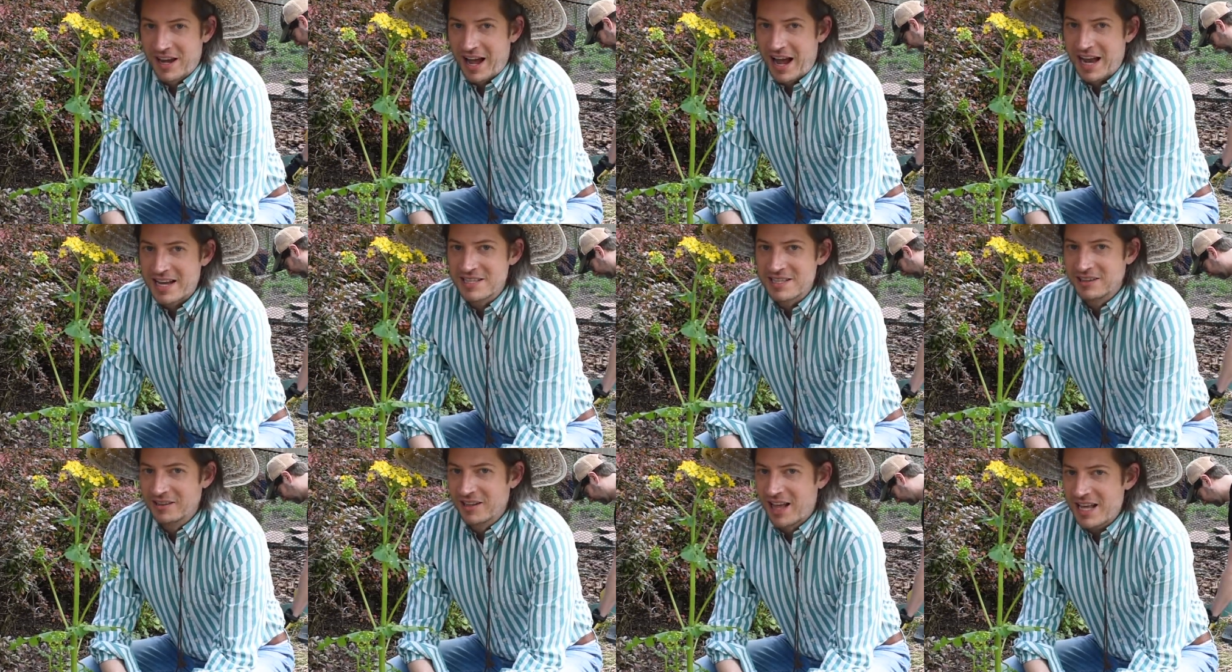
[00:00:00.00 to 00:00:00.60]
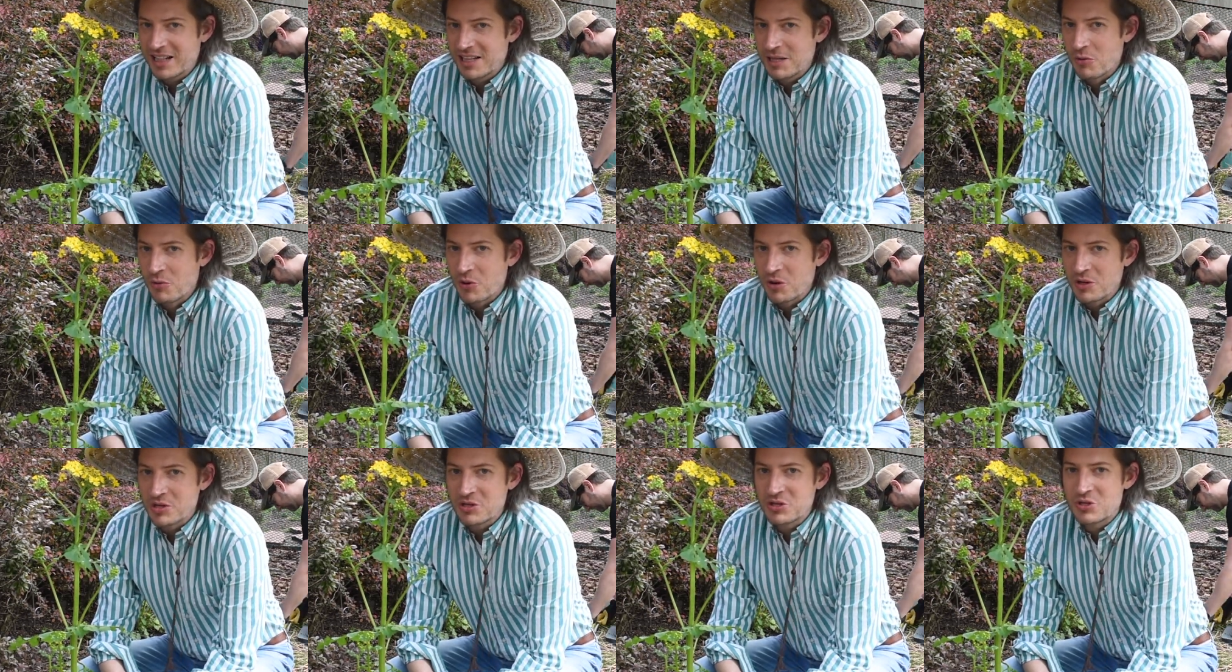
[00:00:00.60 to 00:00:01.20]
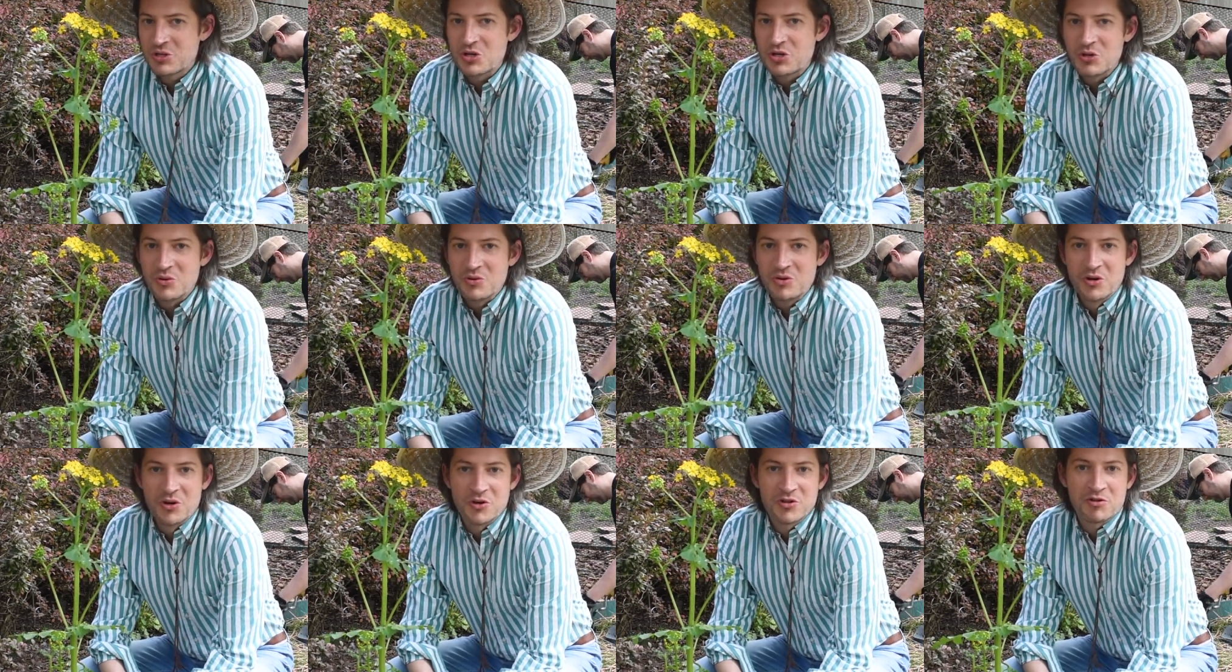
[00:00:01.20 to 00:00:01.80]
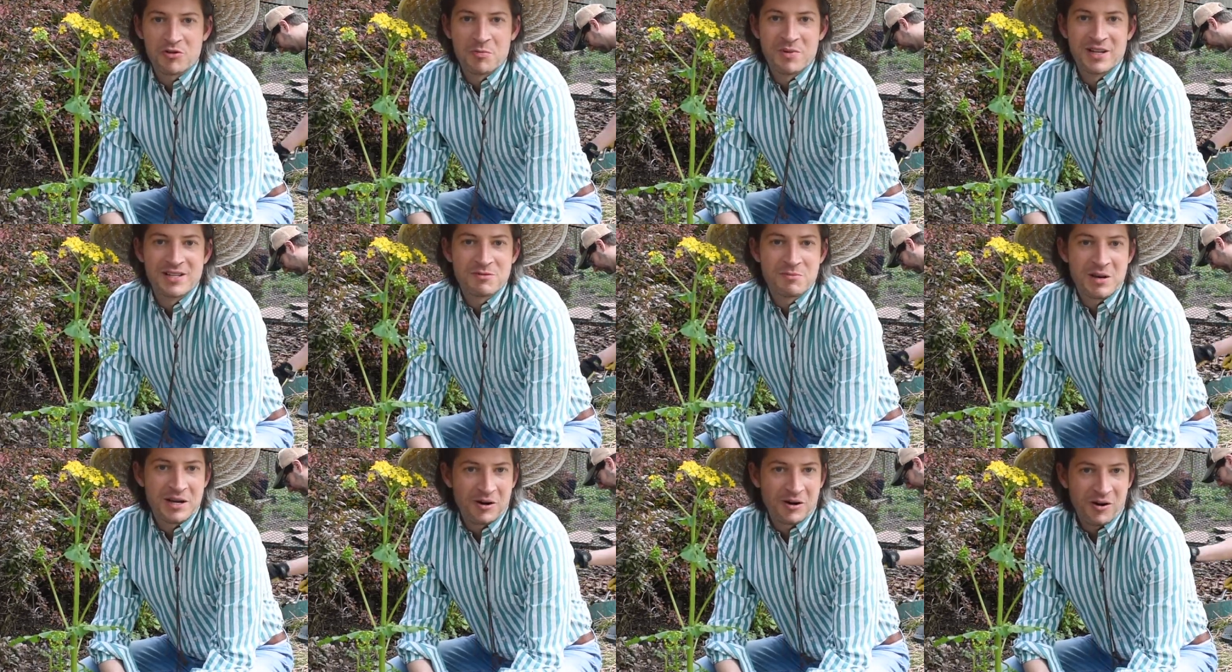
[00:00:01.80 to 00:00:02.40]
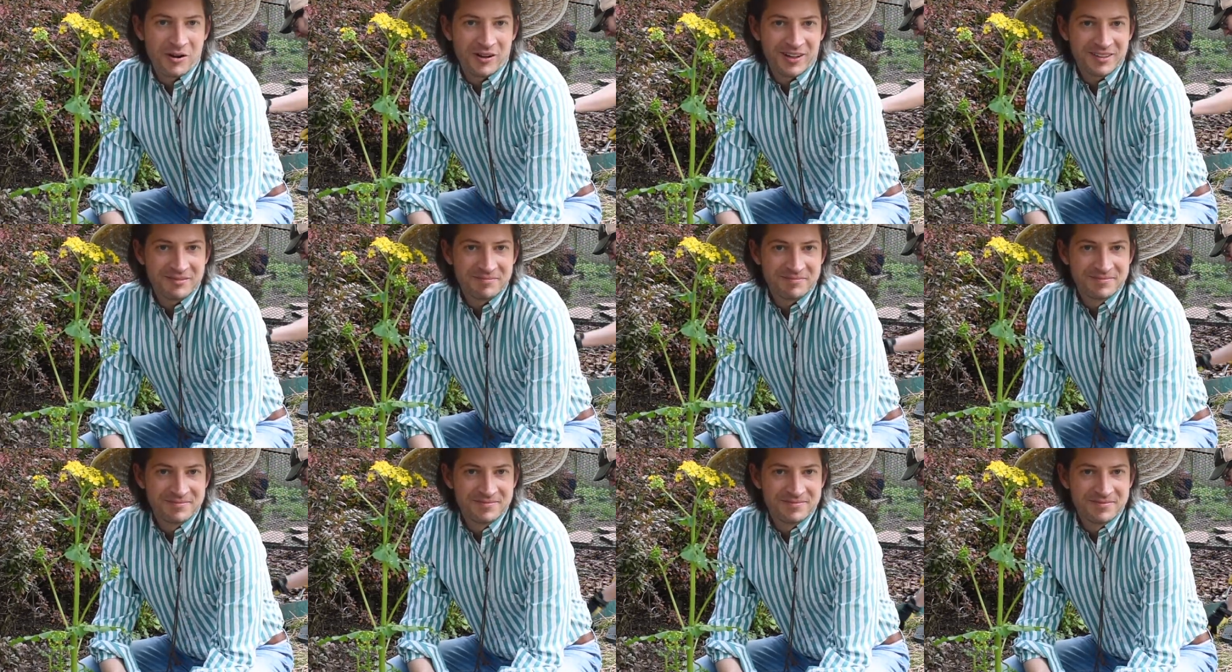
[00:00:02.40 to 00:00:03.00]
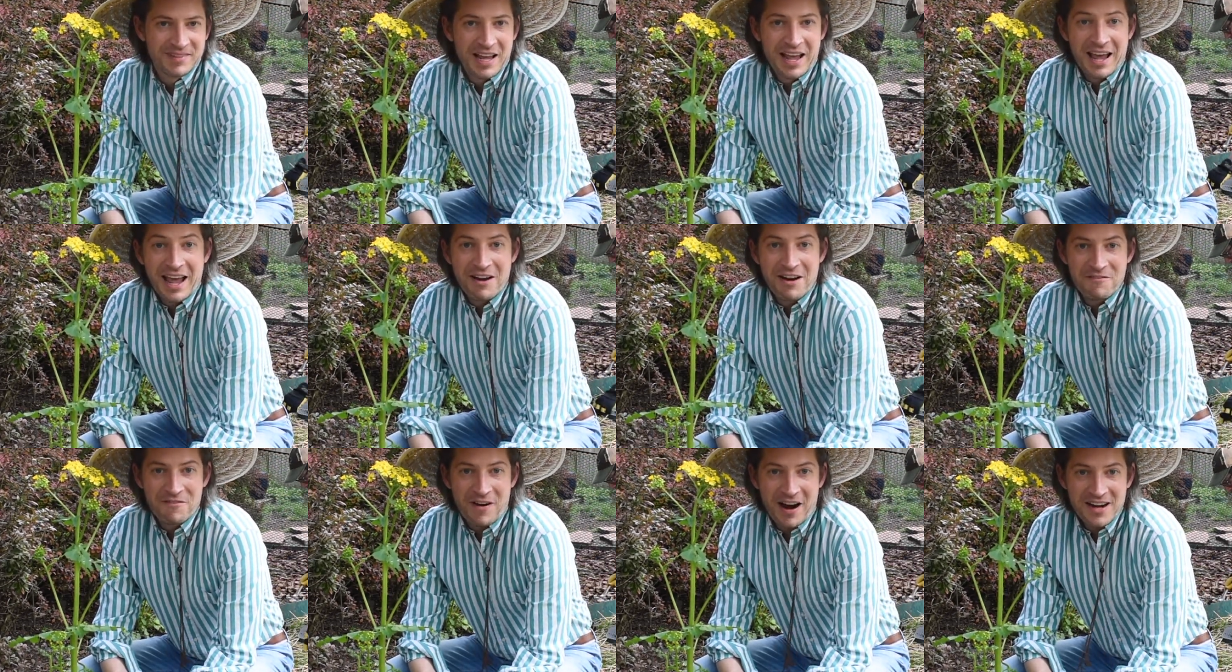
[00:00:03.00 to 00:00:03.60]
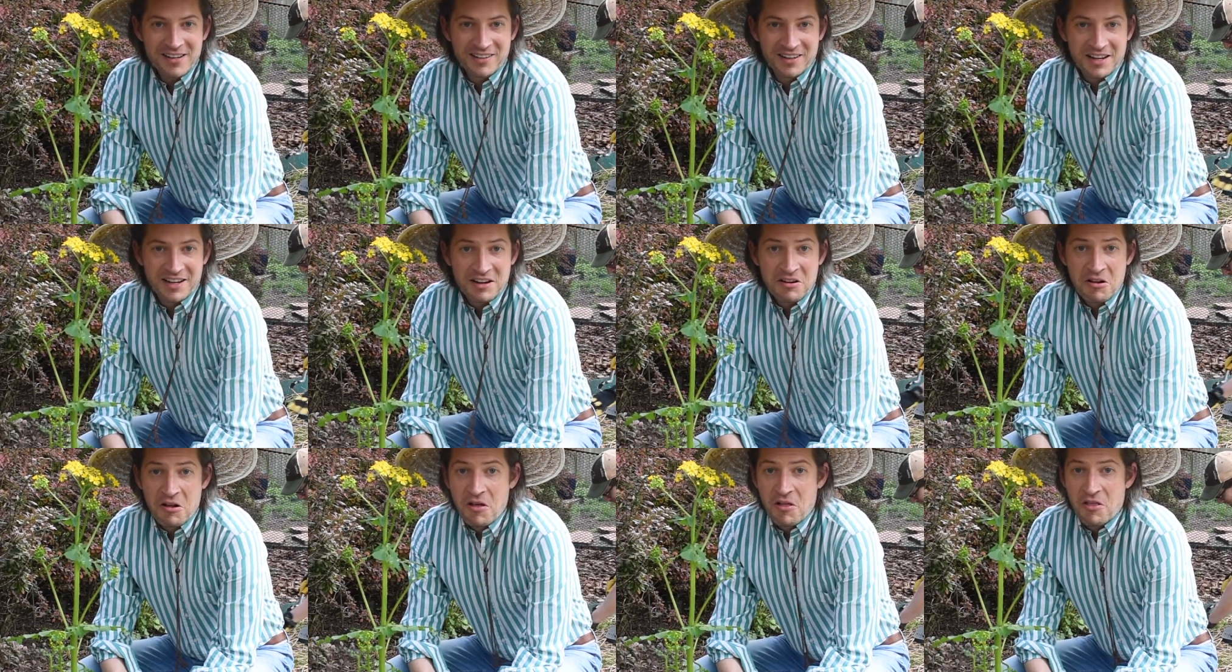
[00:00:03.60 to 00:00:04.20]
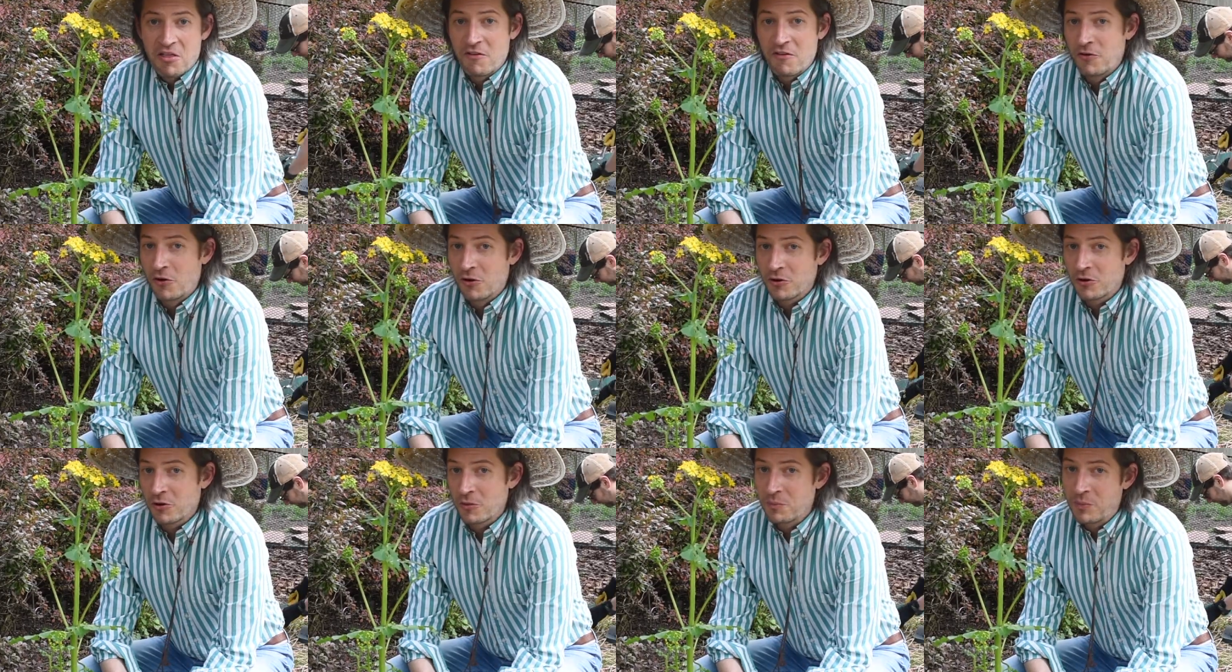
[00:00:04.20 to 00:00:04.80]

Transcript: as slightly more astute nurserymen may call it. And finally, the vulgar